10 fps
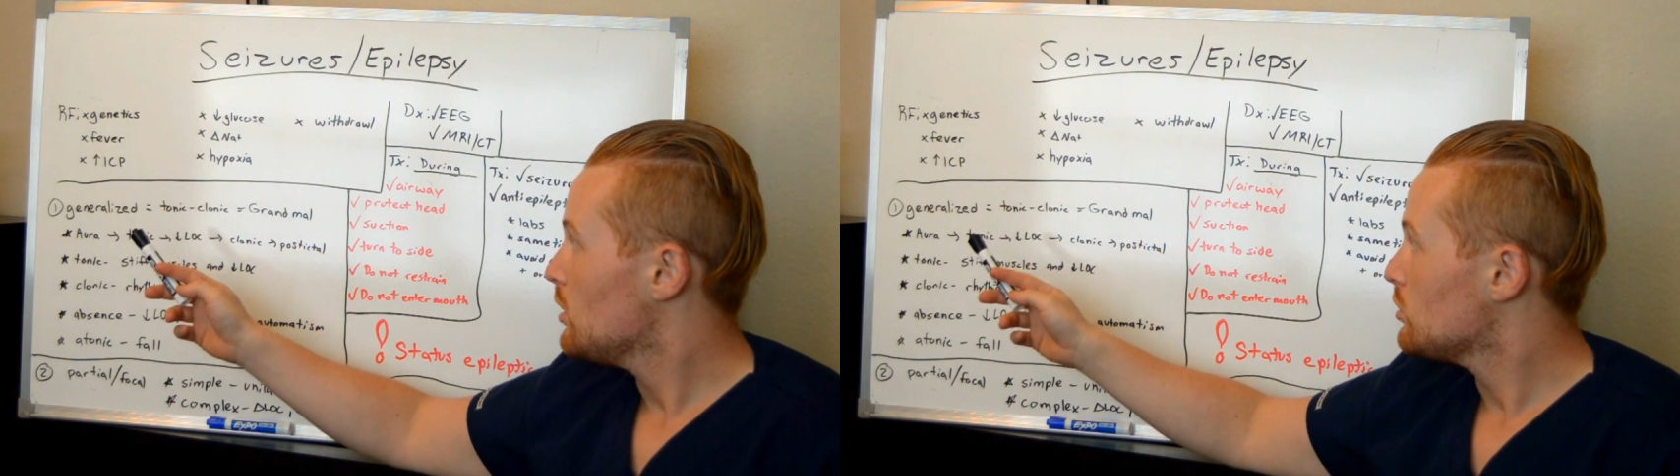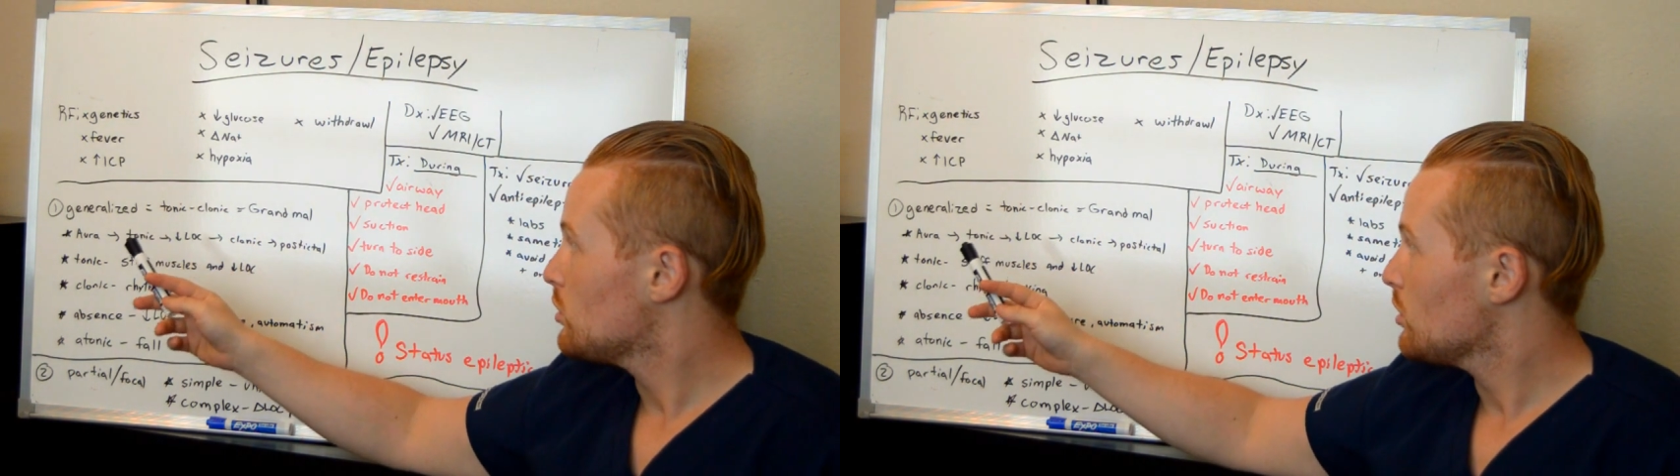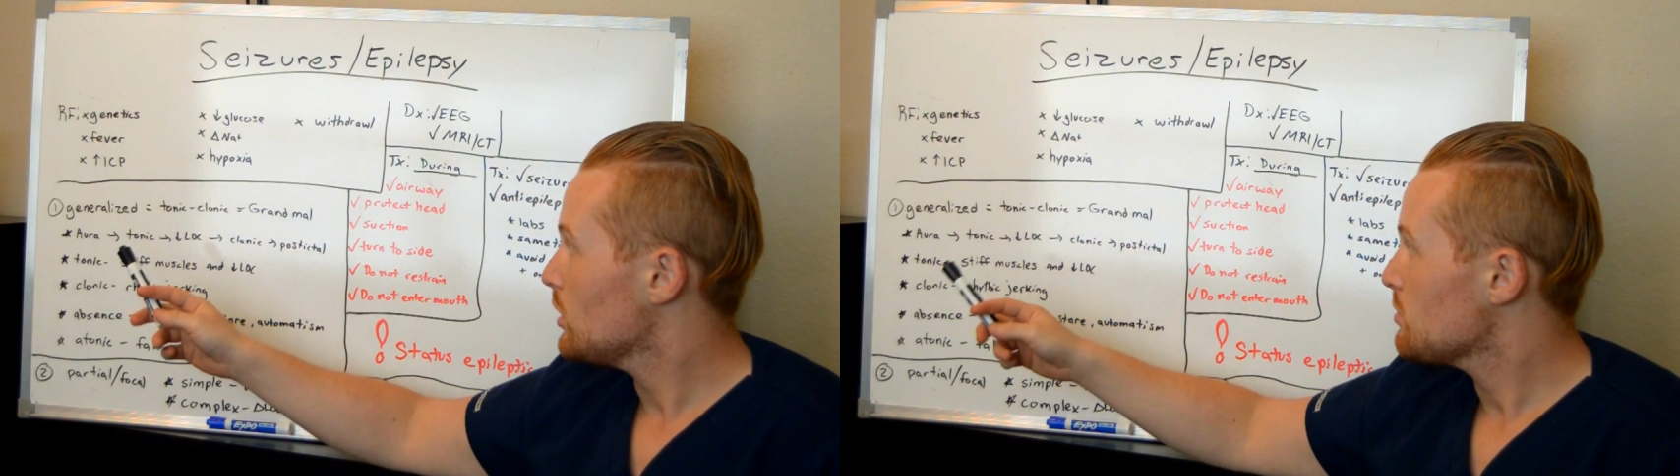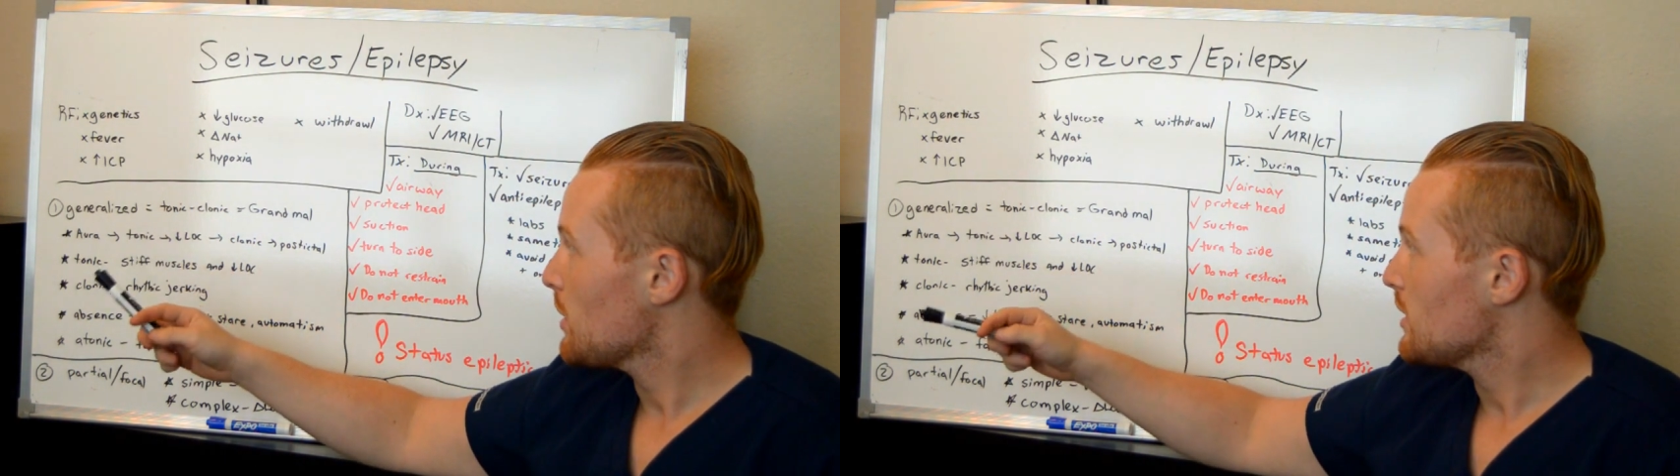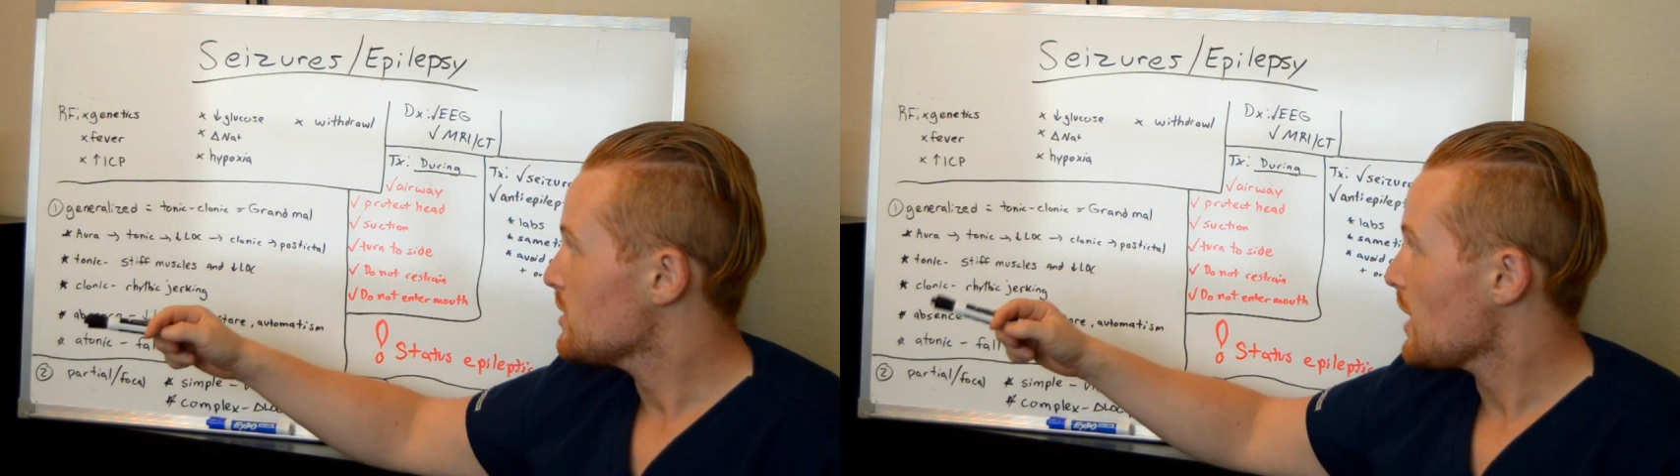So let's
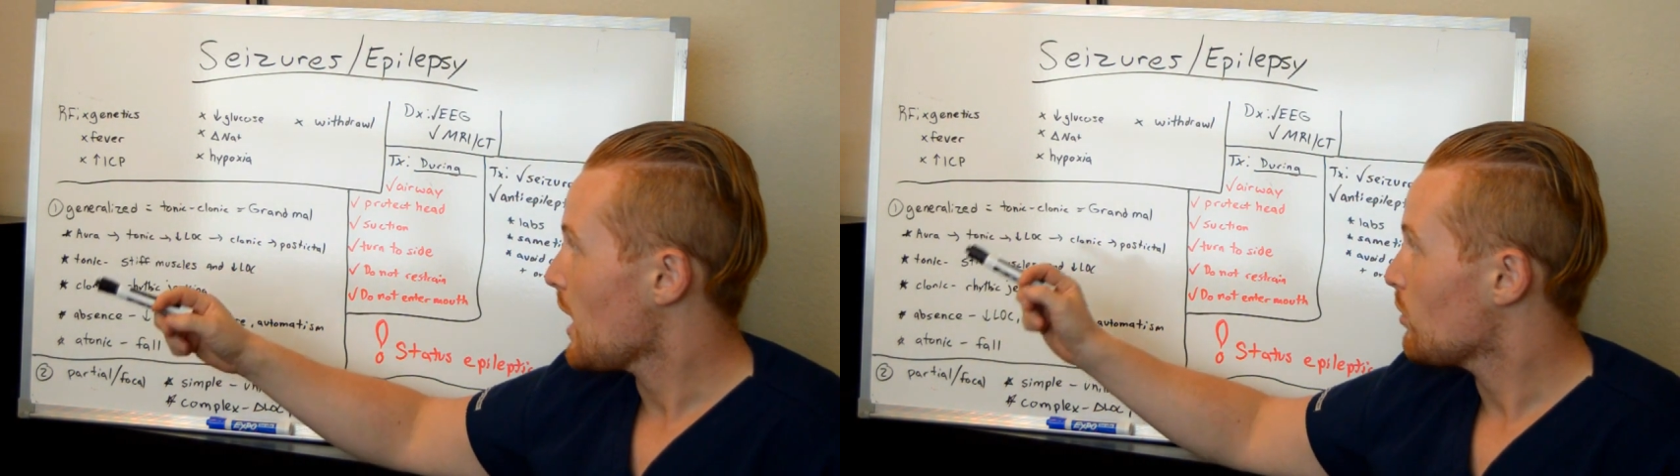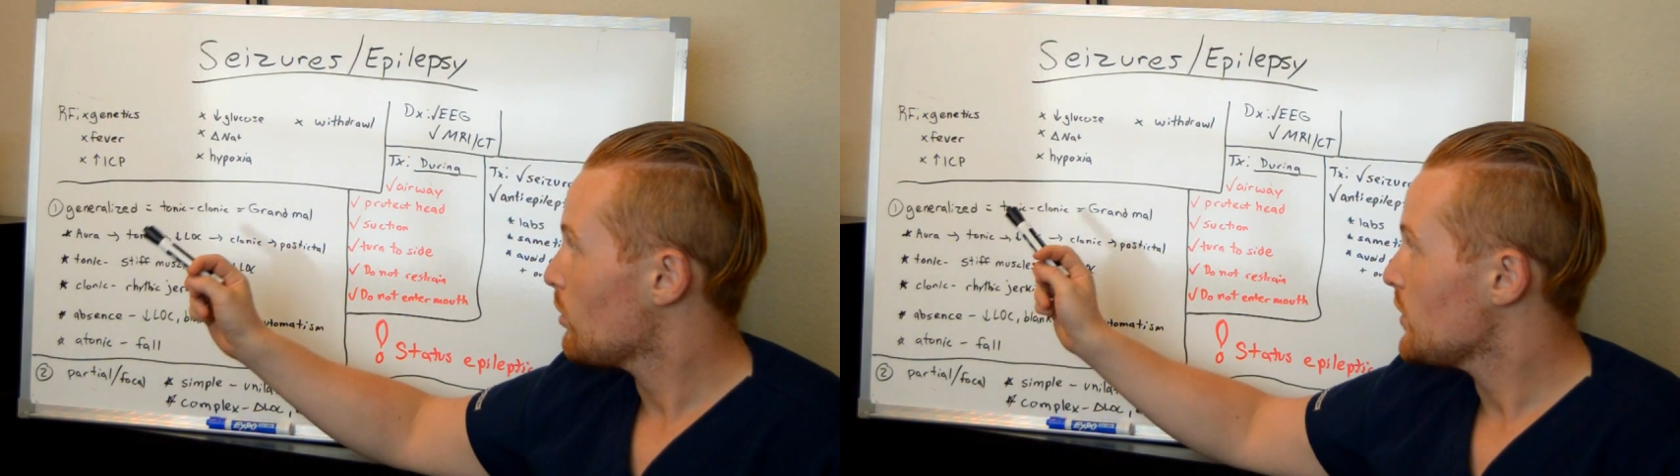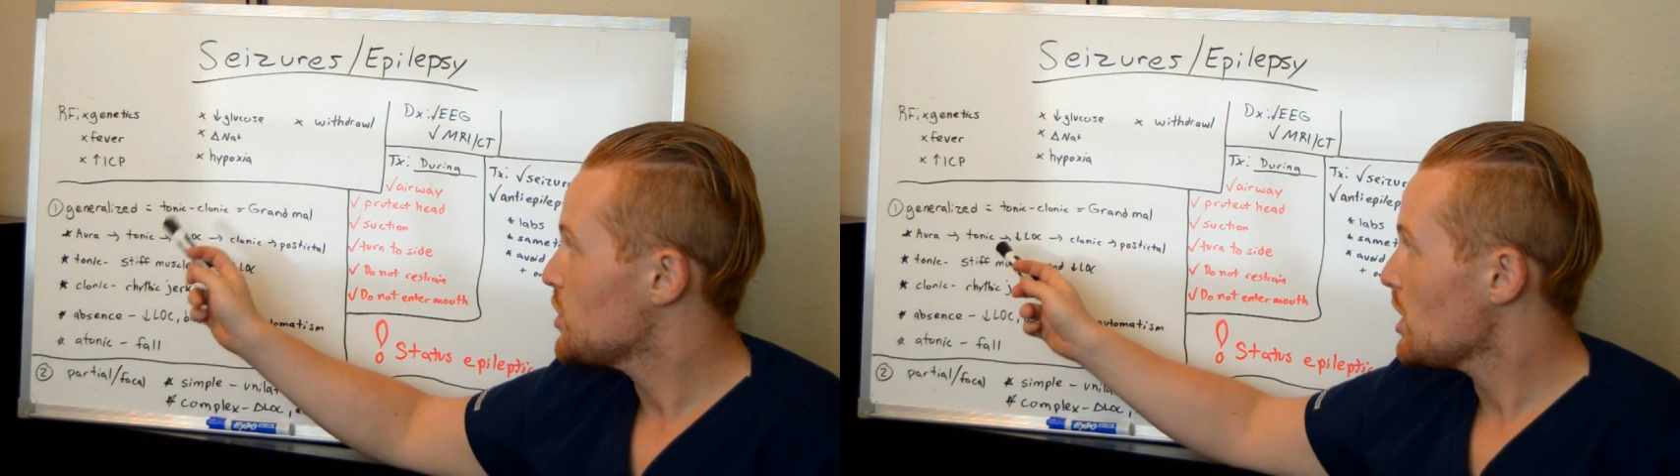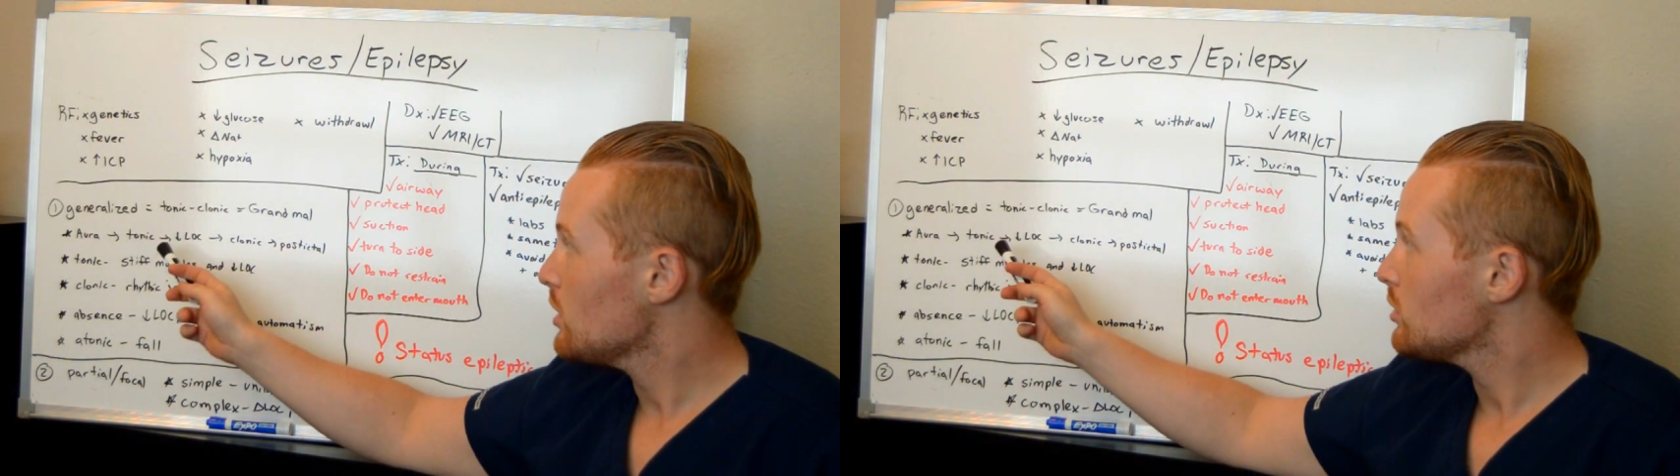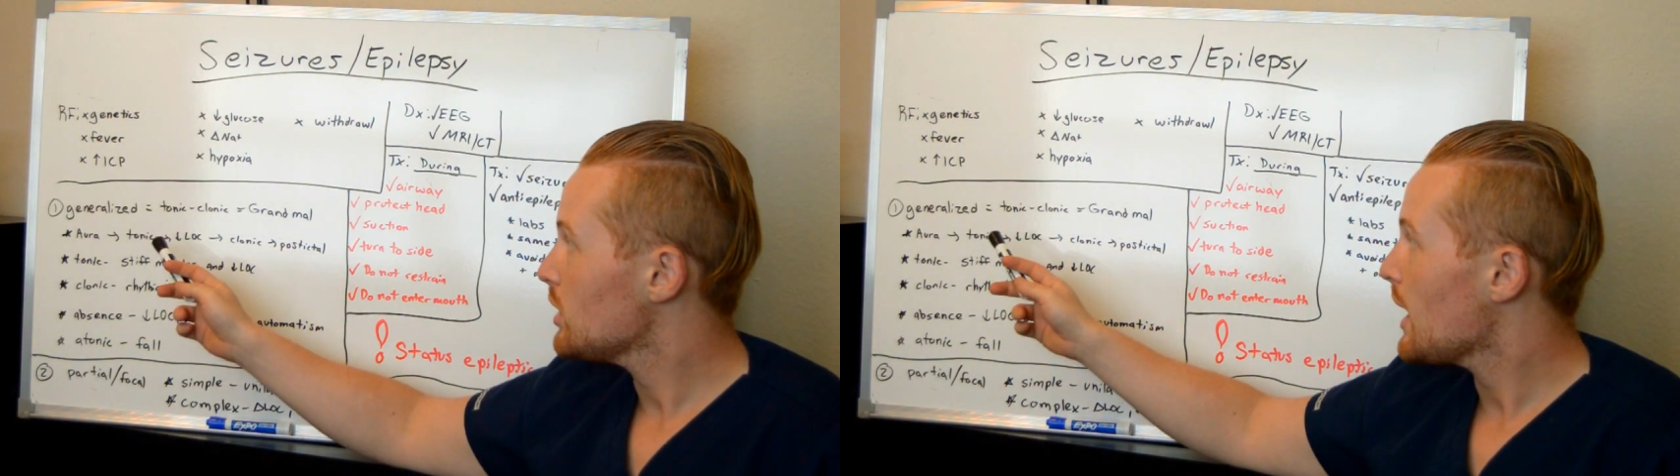break this down. Well, for
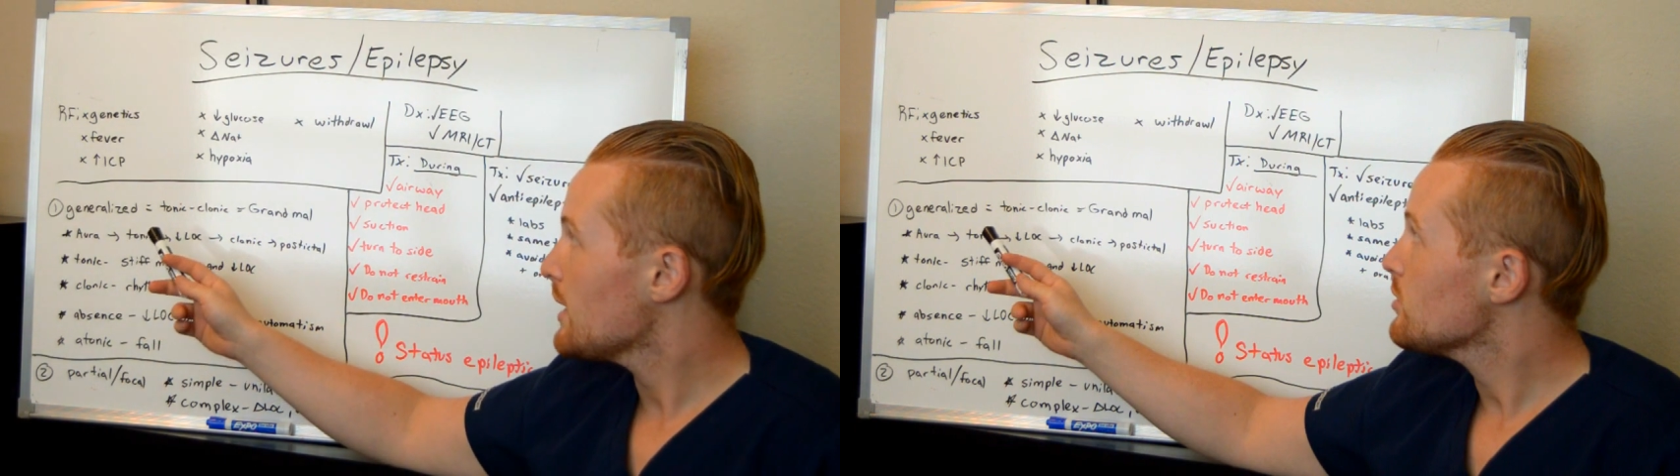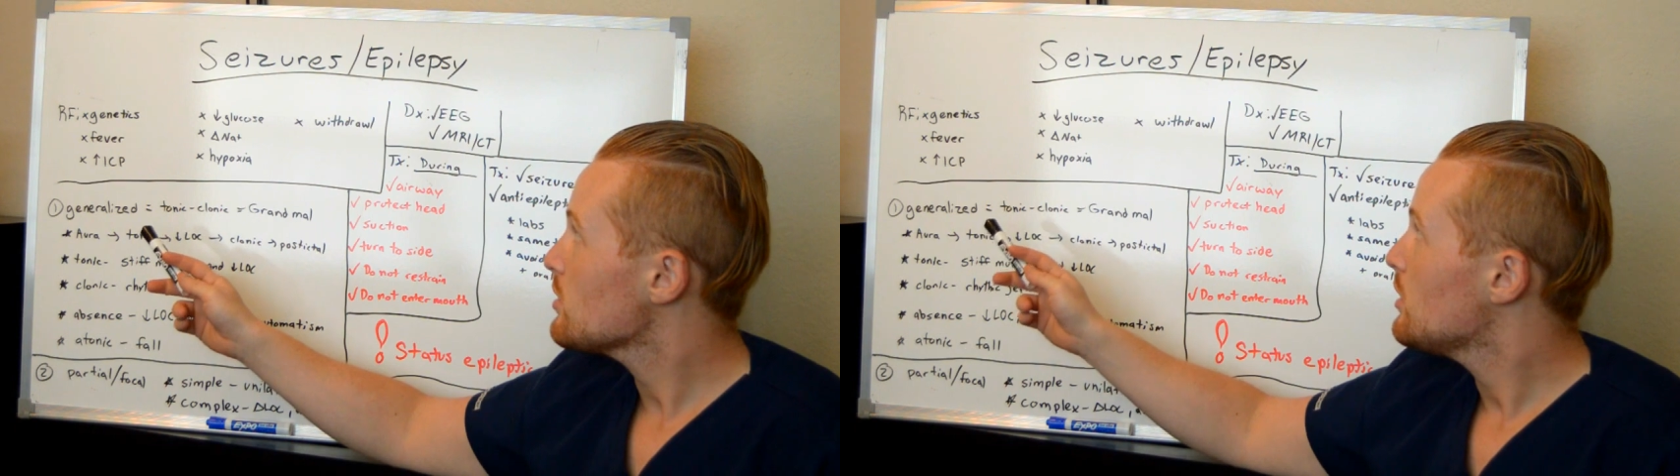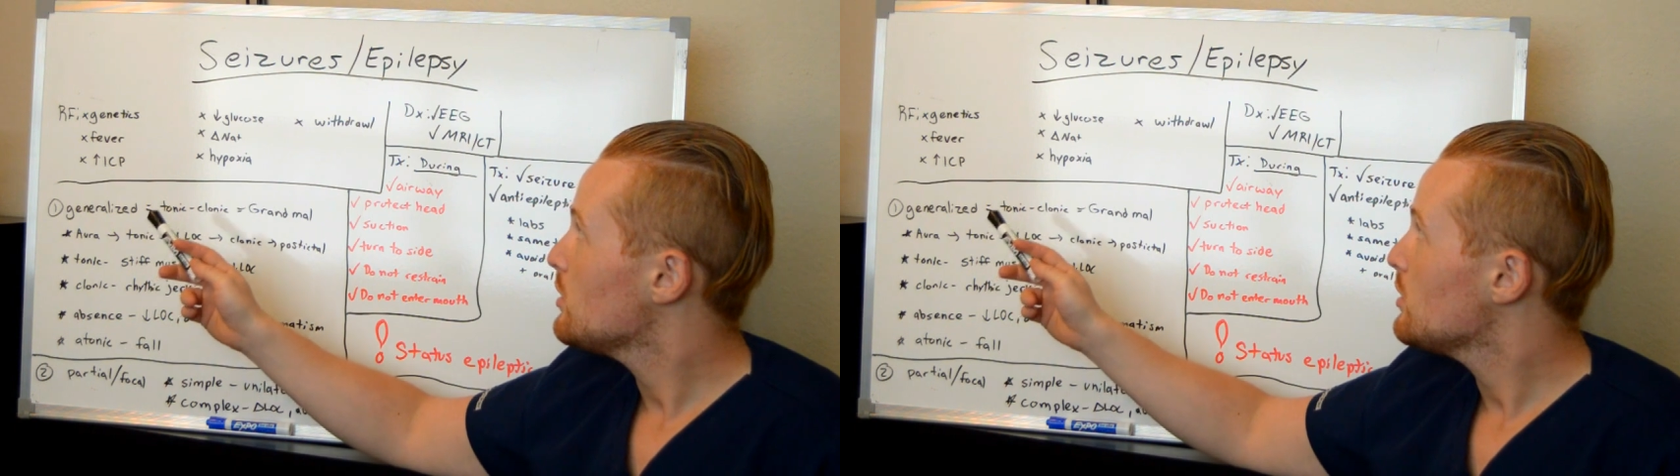generalized,